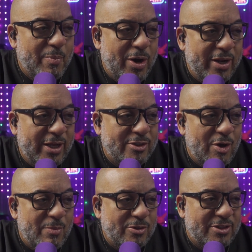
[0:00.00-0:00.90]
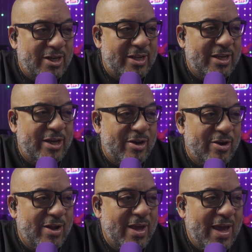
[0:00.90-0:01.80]
but it's almost done
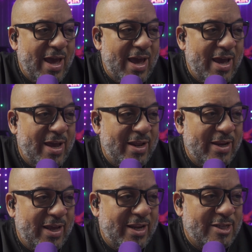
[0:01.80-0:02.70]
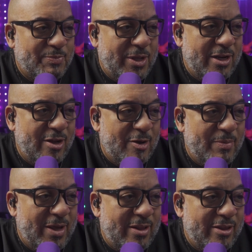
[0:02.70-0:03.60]
here and it is speeded
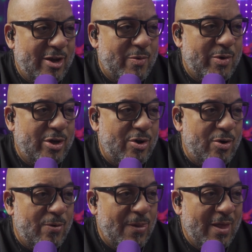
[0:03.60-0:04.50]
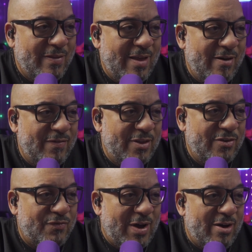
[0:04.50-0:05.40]
up. And there we go. Now this
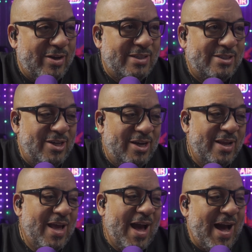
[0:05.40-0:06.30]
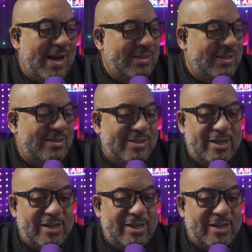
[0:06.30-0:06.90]
file is done. I just